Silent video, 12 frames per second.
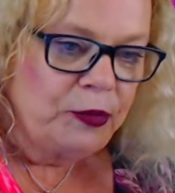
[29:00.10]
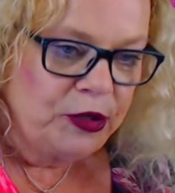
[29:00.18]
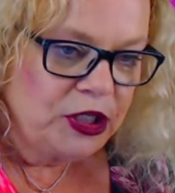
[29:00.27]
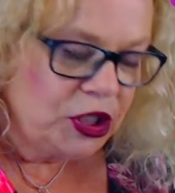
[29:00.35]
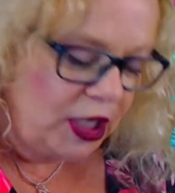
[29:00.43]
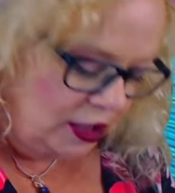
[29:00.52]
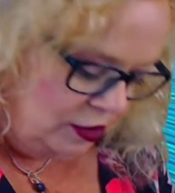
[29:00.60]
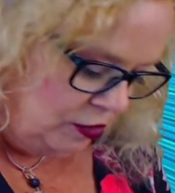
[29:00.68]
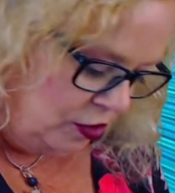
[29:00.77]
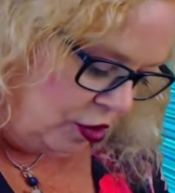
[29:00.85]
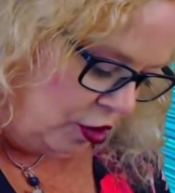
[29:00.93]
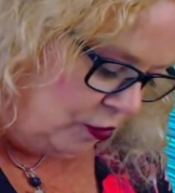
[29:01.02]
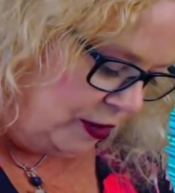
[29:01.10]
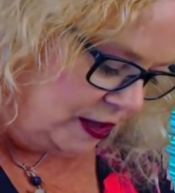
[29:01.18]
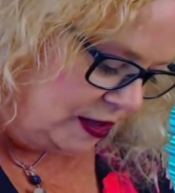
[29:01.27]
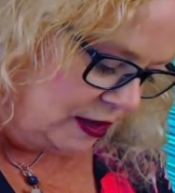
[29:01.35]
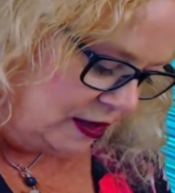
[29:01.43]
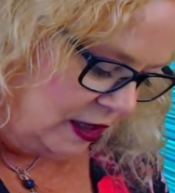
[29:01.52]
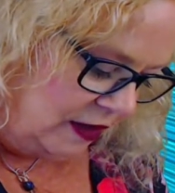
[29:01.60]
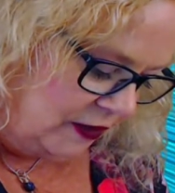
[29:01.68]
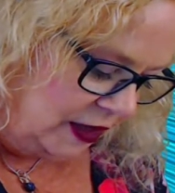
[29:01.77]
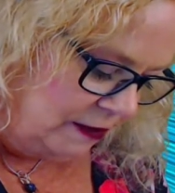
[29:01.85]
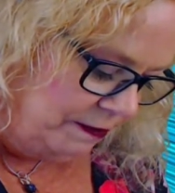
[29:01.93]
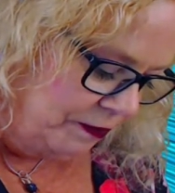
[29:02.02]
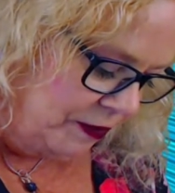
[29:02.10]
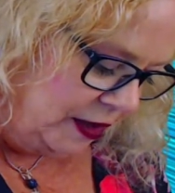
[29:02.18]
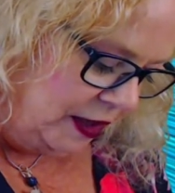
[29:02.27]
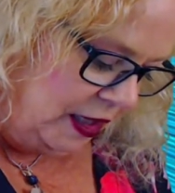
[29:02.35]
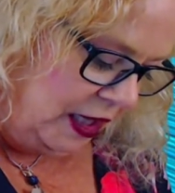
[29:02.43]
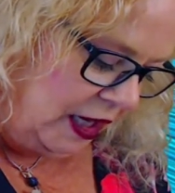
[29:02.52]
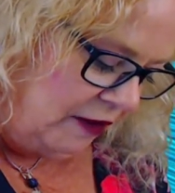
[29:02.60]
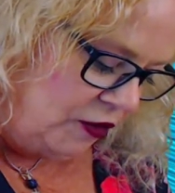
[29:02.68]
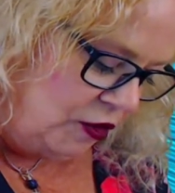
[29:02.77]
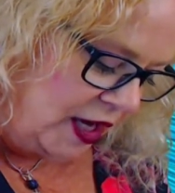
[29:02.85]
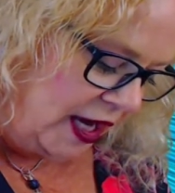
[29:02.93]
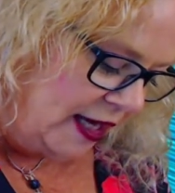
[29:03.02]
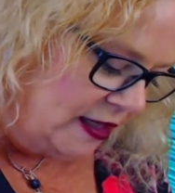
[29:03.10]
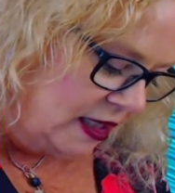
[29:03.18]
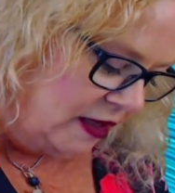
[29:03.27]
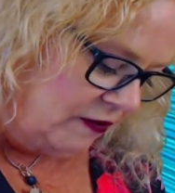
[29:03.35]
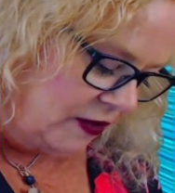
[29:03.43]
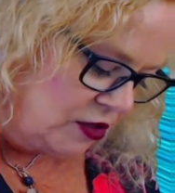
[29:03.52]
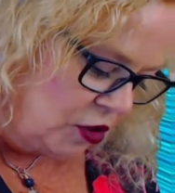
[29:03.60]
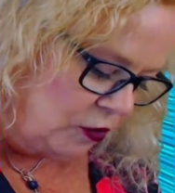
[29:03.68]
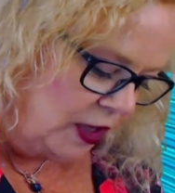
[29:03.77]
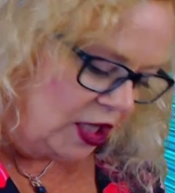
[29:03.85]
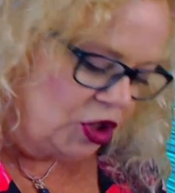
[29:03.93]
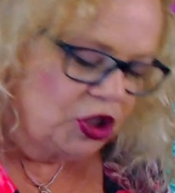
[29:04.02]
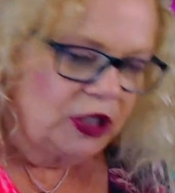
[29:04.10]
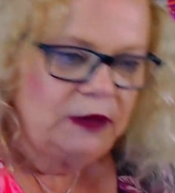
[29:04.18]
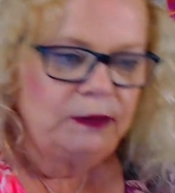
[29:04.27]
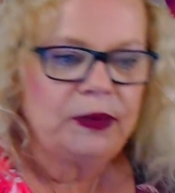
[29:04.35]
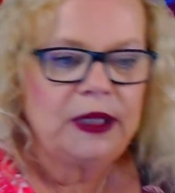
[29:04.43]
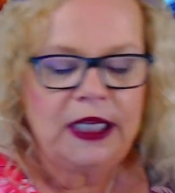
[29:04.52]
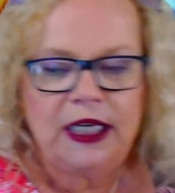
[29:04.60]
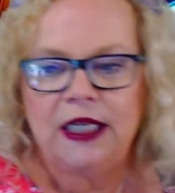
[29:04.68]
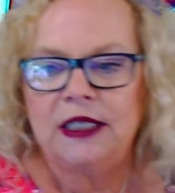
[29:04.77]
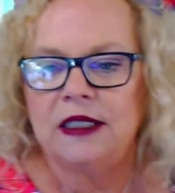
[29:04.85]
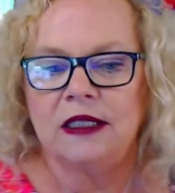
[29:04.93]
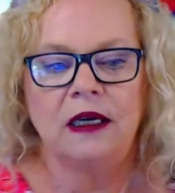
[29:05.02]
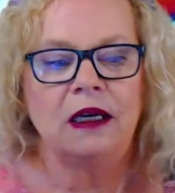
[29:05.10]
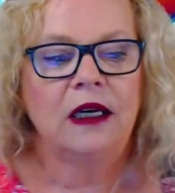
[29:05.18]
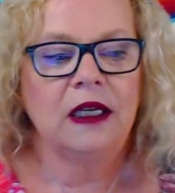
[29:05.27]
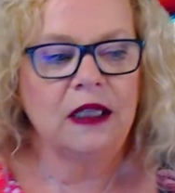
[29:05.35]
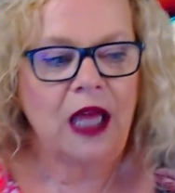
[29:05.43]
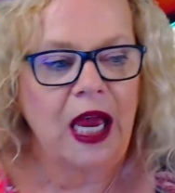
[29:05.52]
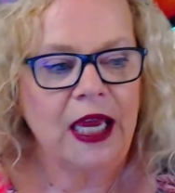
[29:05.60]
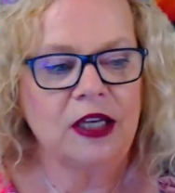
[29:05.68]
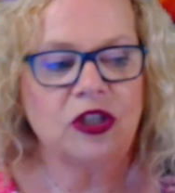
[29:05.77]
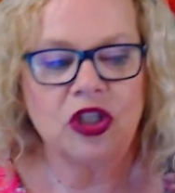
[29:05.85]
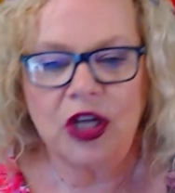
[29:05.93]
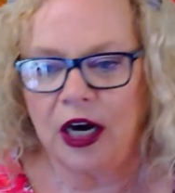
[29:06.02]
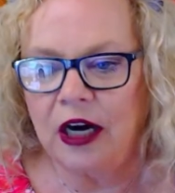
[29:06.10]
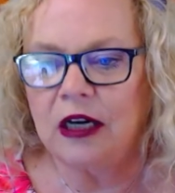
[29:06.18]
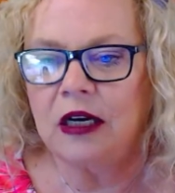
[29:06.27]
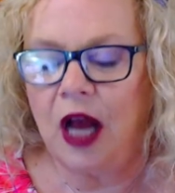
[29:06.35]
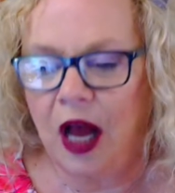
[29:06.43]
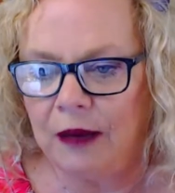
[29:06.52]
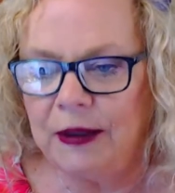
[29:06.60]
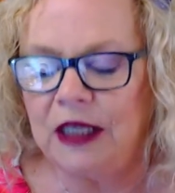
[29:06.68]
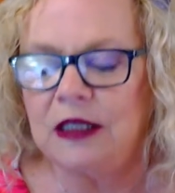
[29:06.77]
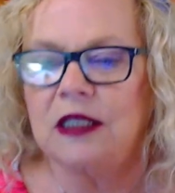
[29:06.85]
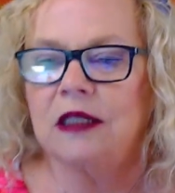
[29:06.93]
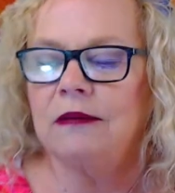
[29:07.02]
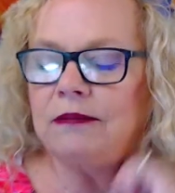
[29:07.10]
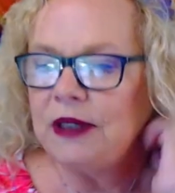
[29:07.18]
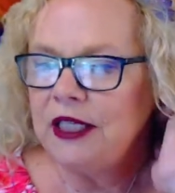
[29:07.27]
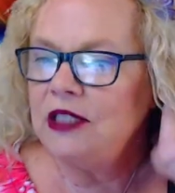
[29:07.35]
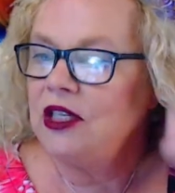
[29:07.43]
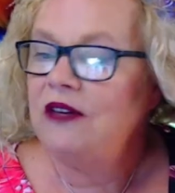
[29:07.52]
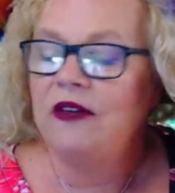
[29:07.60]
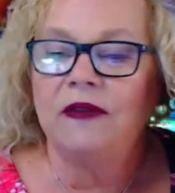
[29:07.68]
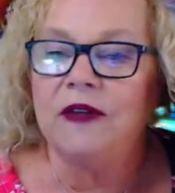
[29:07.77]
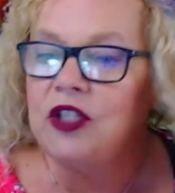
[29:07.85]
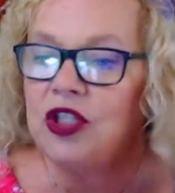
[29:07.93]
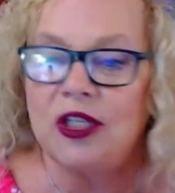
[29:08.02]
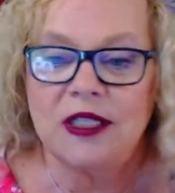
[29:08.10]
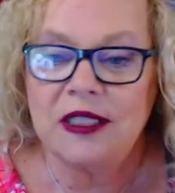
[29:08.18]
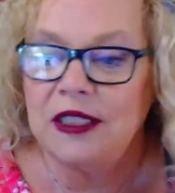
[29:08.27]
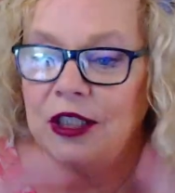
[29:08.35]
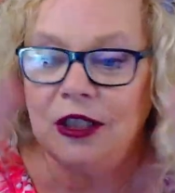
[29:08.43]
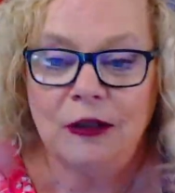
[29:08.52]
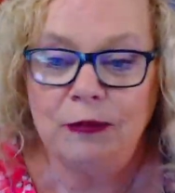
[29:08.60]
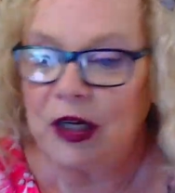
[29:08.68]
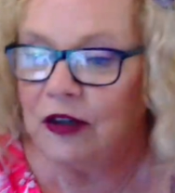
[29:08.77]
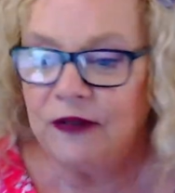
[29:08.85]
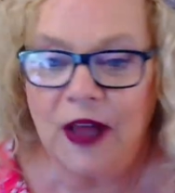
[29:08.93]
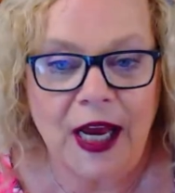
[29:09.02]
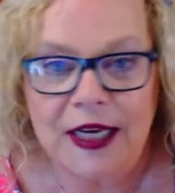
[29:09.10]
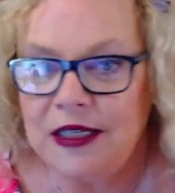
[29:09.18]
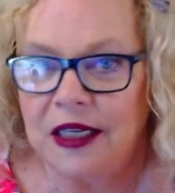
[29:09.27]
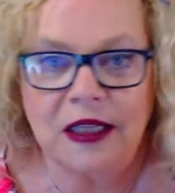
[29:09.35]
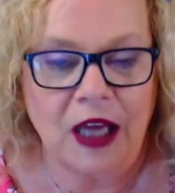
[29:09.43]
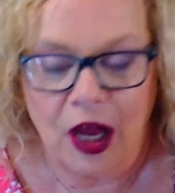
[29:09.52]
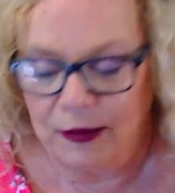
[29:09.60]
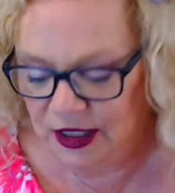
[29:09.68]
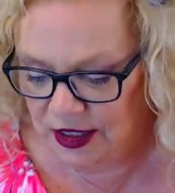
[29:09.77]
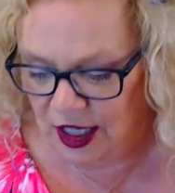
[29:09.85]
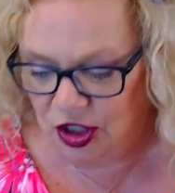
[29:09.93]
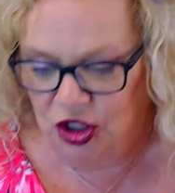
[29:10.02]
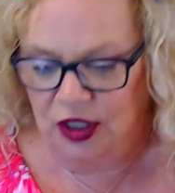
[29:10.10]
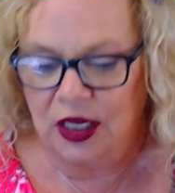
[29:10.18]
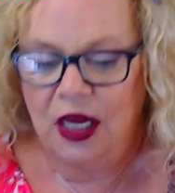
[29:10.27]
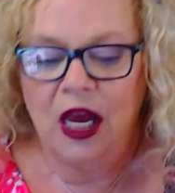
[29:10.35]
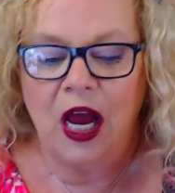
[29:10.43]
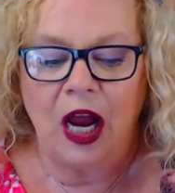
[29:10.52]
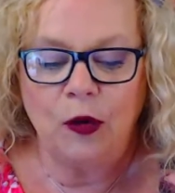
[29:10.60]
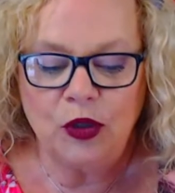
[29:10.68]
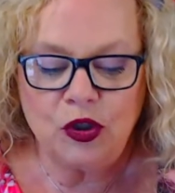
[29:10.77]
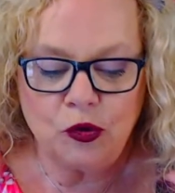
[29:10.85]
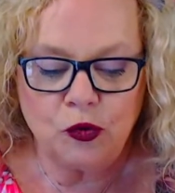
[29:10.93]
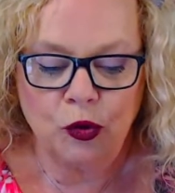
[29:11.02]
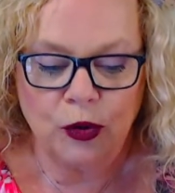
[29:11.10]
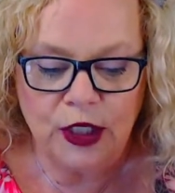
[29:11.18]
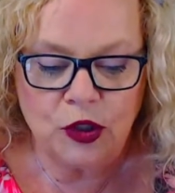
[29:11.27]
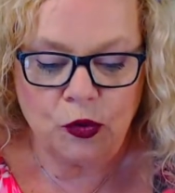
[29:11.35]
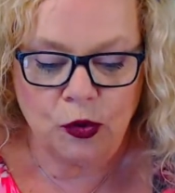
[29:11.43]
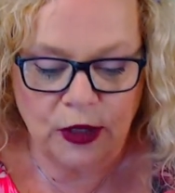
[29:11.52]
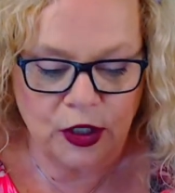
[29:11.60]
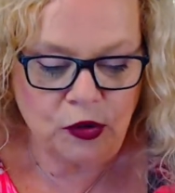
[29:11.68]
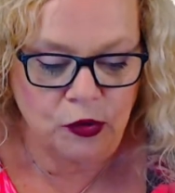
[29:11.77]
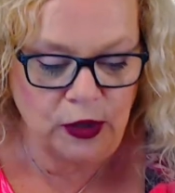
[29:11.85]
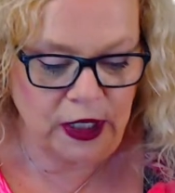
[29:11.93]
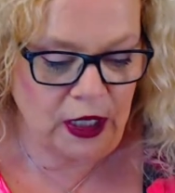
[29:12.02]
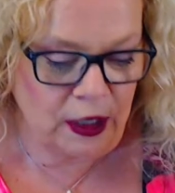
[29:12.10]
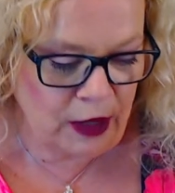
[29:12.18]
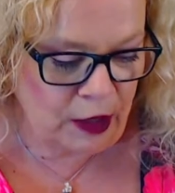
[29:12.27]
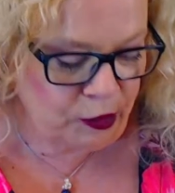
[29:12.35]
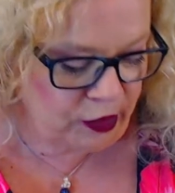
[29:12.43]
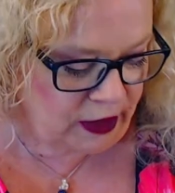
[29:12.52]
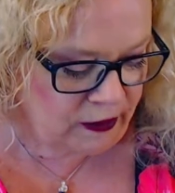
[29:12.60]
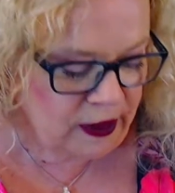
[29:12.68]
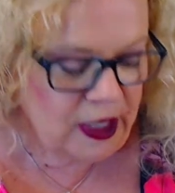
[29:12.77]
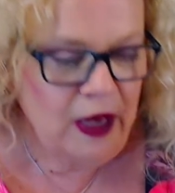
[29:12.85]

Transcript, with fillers: appreciate you. You're always giving. If you can't give a donation, please like, share, comment, please, even if it's just little butterflies at the comment section, I would truly, truly, truly uh, abri-